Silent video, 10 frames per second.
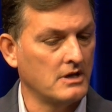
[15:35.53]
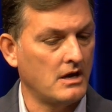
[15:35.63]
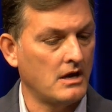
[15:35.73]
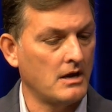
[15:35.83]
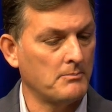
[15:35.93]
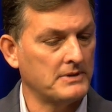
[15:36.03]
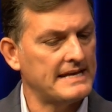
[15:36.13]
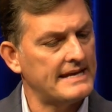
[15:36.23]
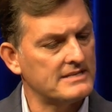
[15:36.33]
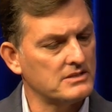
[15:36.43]
Um, but
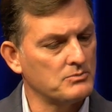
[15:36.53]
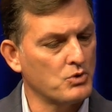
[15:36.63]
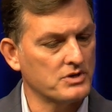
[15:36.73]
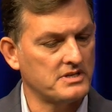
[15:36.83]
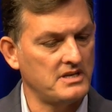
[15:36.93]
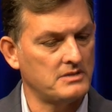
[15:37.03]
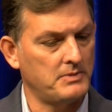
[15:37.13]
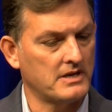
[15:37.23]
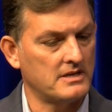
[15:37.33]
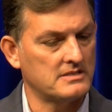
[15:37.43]
that has a little more teeth
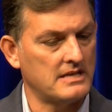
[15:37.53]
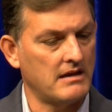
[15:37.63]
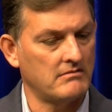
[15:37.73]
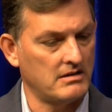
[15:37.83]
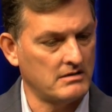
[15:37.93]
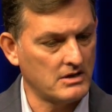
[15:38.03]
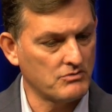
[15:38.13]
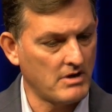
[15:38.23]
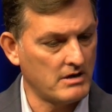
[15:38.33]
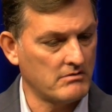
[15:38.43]
because now an
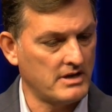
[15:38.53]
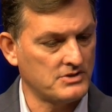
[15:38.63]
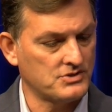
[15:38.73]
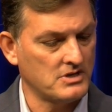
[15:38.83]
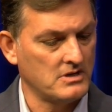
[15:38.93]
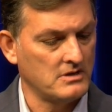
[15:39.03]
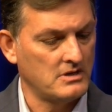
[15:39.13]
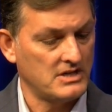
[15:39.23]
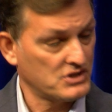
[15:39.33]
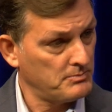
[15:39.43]
underwriter has
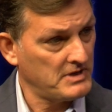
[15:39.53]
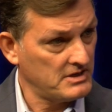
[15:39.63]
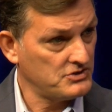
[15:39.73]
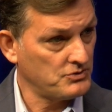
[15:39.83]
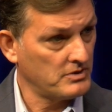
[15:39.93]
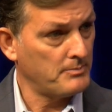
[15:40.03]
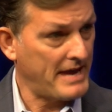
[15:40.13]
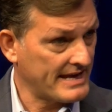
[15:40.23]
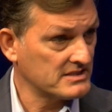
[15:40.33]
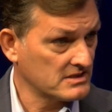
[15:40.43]
has committed to it. A
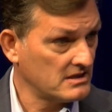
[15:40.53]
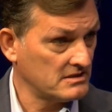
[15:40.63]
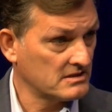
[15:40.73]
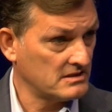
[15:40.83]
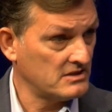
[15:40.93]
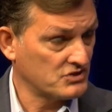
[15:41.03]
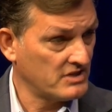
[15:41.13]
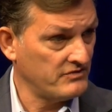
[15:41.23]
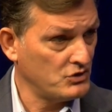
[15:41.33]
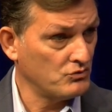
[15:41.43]
bank is, is, is
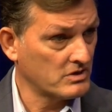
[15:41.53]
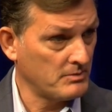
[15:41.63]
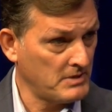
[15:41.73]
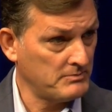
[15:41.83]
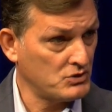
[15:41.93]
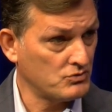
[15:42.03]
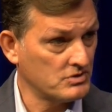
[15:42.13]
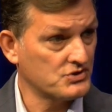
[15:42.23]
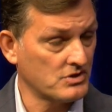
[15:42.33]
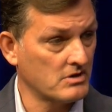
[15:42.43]
giving you a commitment to a
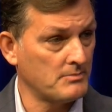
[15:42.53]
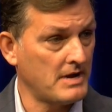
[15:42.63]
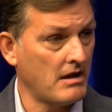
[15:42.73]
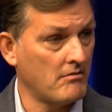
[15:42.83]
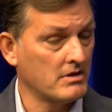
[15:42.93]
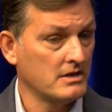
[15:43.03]
certain amount.